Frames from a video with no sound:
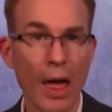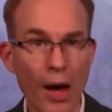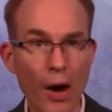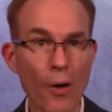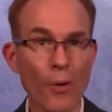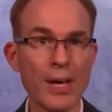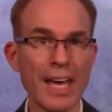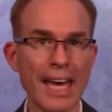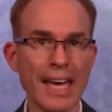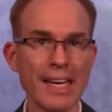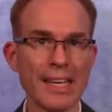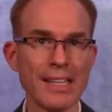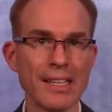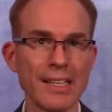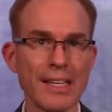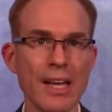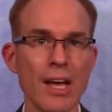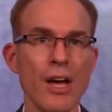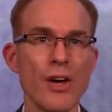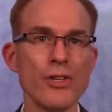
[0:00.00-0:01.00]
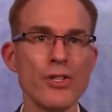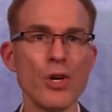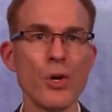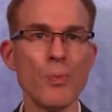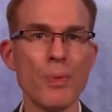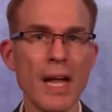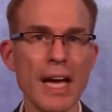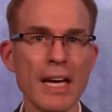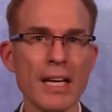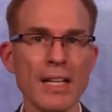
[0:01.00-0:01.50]
Okay, to
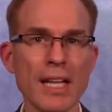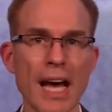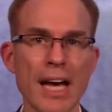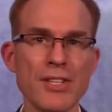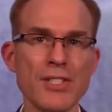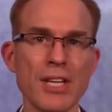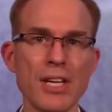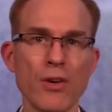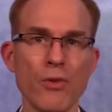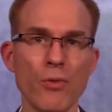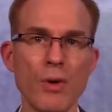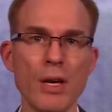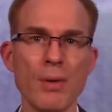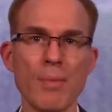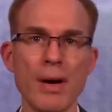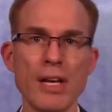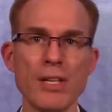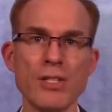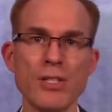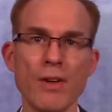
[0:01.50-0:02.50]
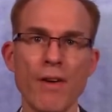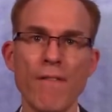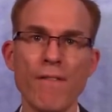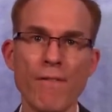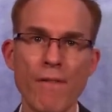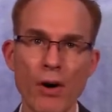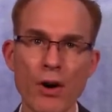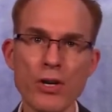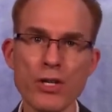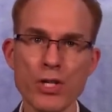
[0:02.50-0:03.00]
apply to classic, we must
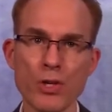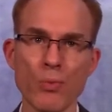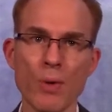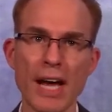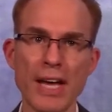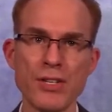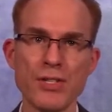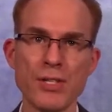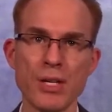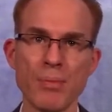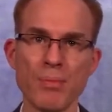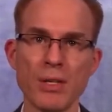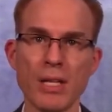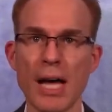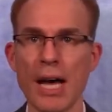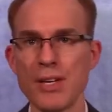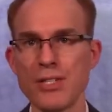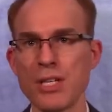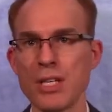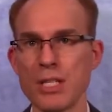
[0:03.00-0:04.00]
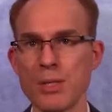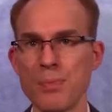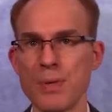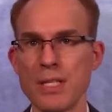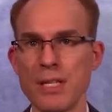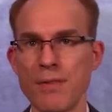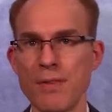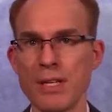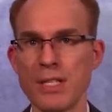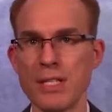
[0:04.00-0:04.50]
first write some classic
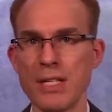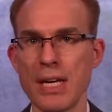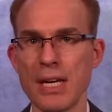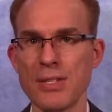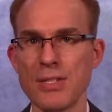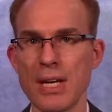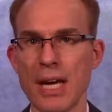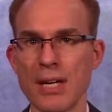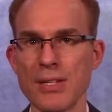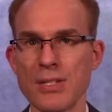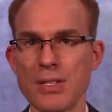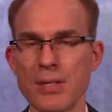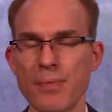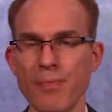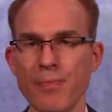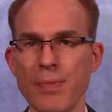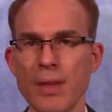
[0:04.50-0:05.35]
specific CSS.